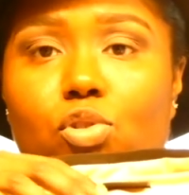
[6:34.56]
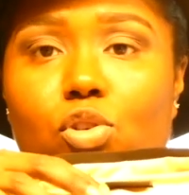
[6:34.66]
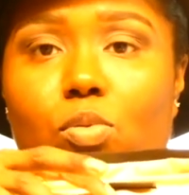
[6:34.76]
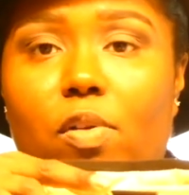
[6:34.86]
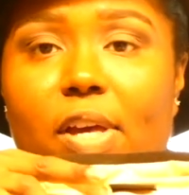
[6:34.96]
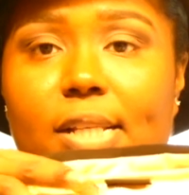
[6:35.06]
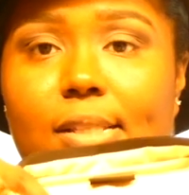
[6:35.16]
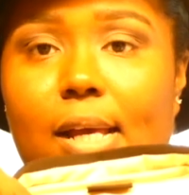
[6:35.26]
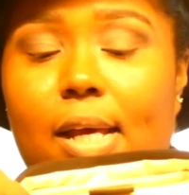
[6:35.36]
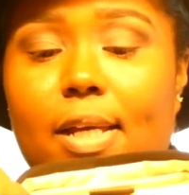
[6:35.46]
on that
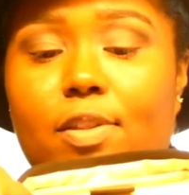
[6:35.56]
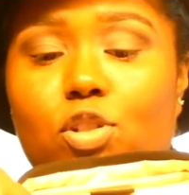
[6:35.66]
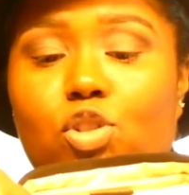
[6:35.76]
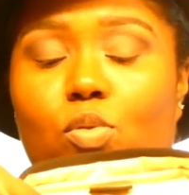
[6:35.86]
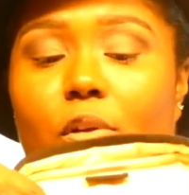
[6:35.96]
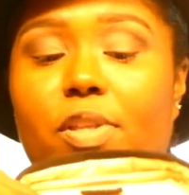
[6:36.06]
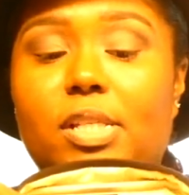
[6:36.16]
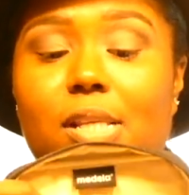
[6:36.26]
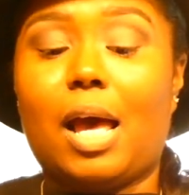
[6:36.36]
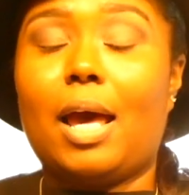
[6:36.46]
side and then 2 on this
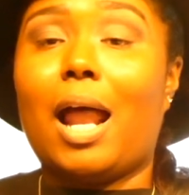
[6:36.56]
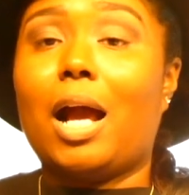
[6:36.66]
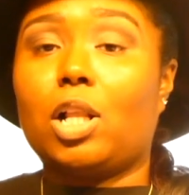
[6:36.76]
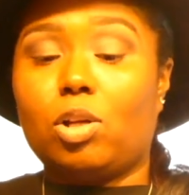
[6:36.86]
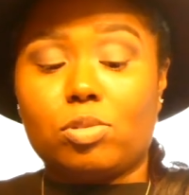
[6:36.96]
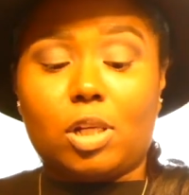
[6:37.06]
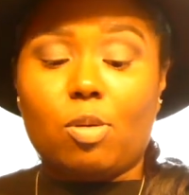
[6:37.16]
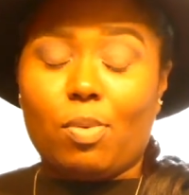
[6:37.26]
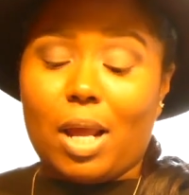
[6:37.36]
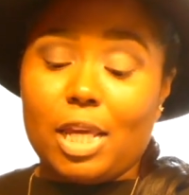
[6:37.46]
side. I close it
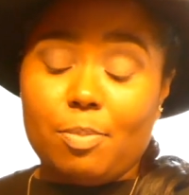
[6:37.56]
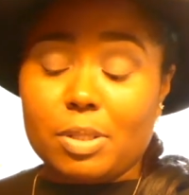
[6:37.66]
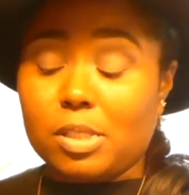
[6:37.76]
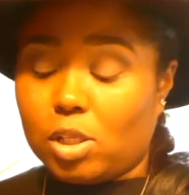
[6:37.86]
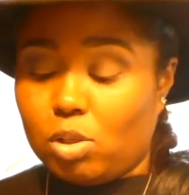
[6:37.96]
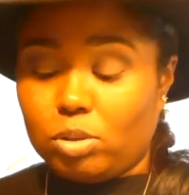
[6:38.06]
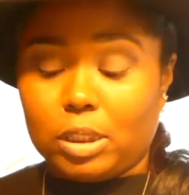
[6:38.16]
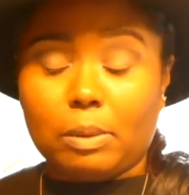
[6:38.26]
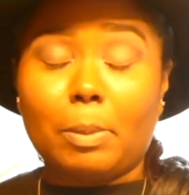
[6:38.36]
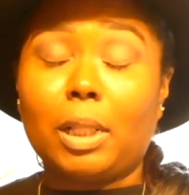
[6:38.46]
up and I keep it sealed in
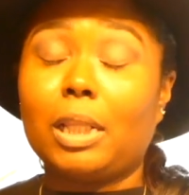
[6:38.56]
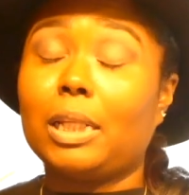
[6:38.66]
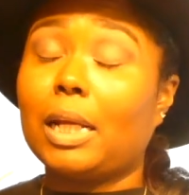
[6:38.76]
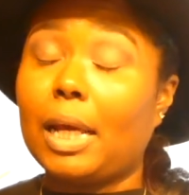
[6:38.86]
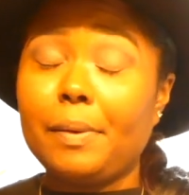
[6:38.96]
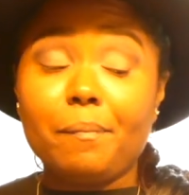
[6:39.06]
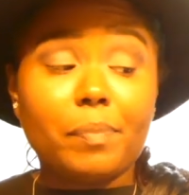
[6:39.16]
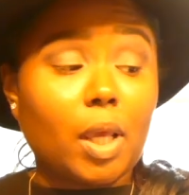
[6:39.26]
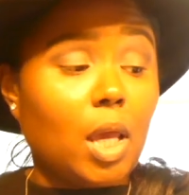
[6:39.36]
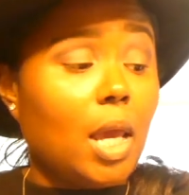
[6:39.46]
the middle of the night,
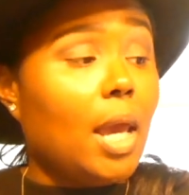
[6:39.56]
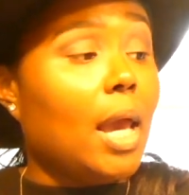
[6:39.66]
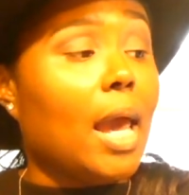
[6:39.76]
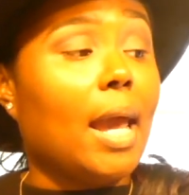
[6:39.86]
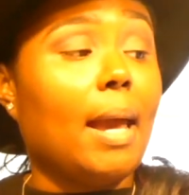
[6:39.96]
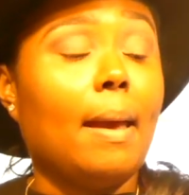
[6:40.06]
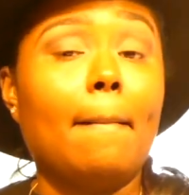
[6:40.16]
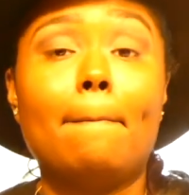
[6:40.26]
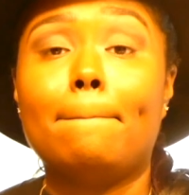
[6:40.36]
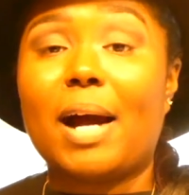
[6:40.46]

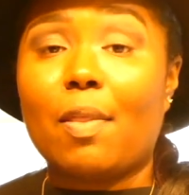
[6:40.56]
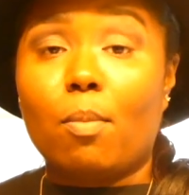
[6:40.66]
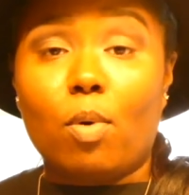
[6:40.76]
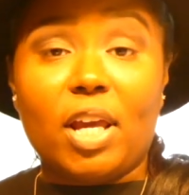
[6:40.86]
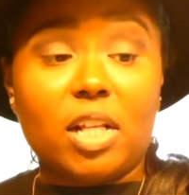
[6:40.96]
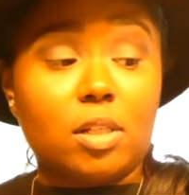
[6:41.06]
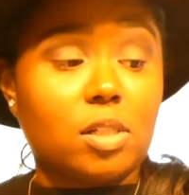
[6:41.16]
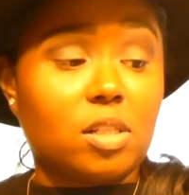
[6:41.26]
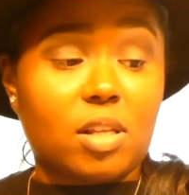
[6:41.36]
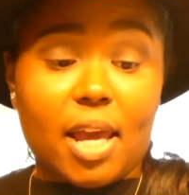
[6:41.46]
and it
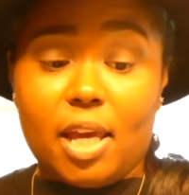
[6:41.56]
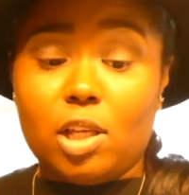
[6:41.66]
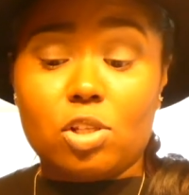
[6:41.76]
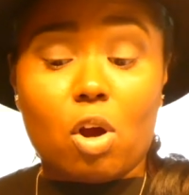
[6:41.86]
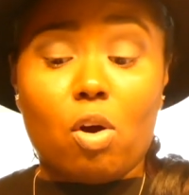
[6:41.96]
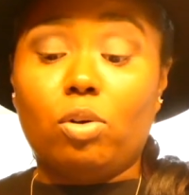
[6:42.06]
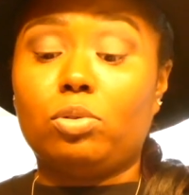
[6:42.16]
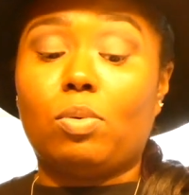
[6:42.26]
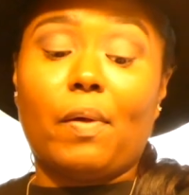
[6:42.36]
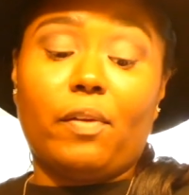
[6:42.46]
stays cold
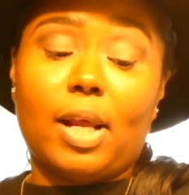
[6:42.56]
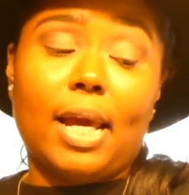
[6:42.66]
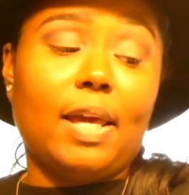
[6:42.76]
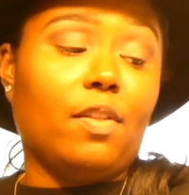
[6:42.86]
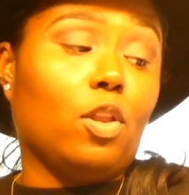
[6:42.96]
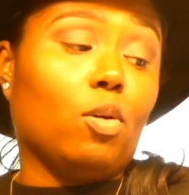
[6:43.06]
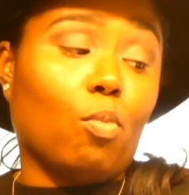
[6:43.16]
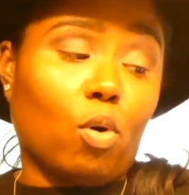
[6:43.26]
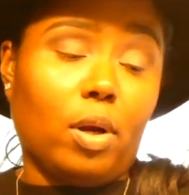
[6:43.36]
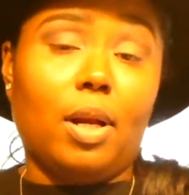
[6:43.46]
throughout the night, and then in the
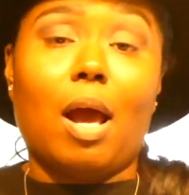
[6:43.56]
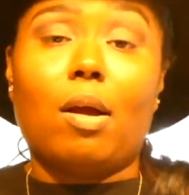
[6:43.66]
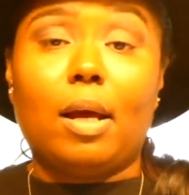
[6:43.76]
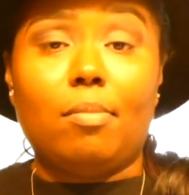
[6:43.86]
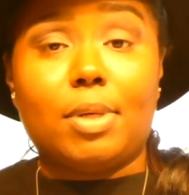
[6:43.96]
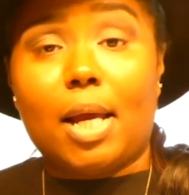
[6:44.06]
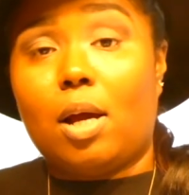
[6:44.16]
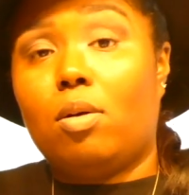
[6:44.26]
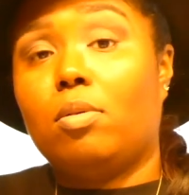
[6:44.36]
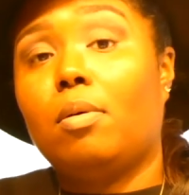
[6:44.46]
morning I'll come
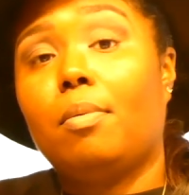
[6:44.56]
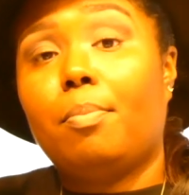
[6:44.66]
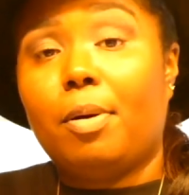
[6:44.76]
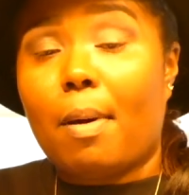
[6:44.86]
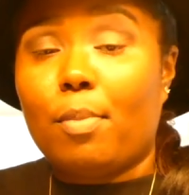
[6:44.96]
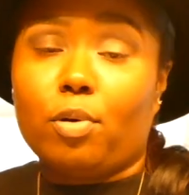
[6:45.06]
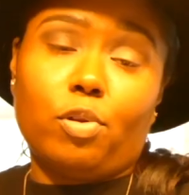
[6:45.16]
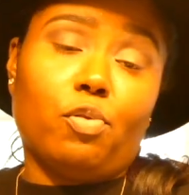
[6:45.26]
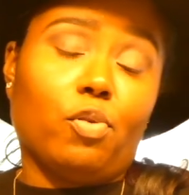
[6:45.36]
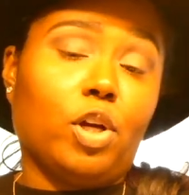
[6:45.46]
down, put my milk in
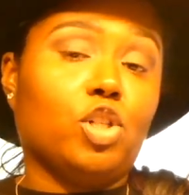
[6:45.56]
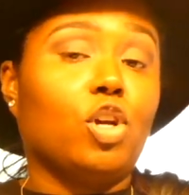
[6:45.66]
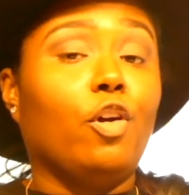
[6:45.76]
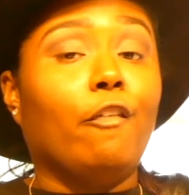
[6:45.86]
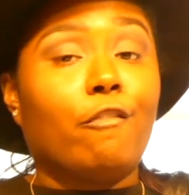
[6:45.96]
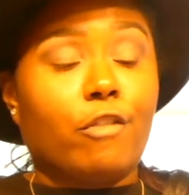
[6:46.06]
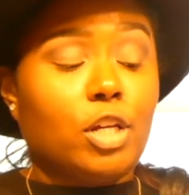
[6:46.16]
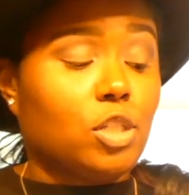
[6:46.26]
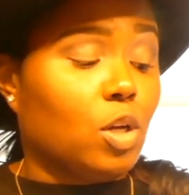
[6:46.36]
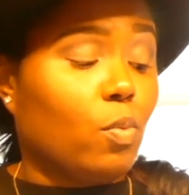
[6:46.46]
the fridge,
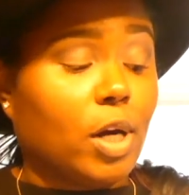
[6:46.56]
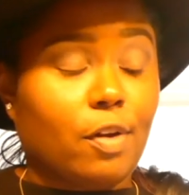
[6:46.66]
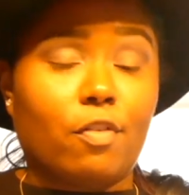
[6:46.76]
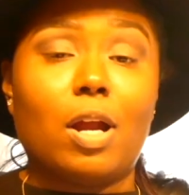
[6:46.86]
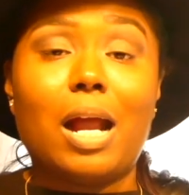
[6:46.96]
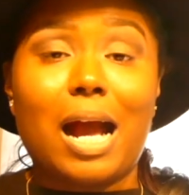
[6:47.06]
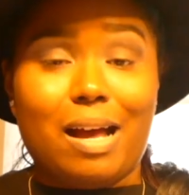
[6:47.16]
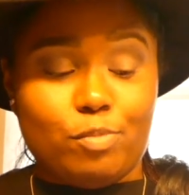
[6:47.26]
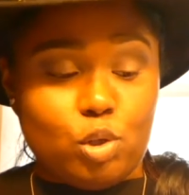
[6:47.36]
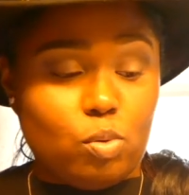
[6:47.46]
freeze it, whatever
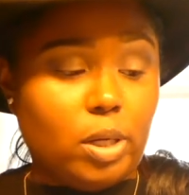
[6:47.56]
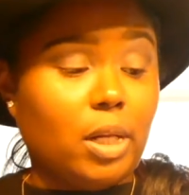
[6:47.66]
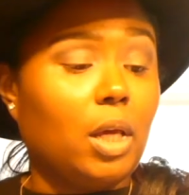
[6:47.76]
I'm doing,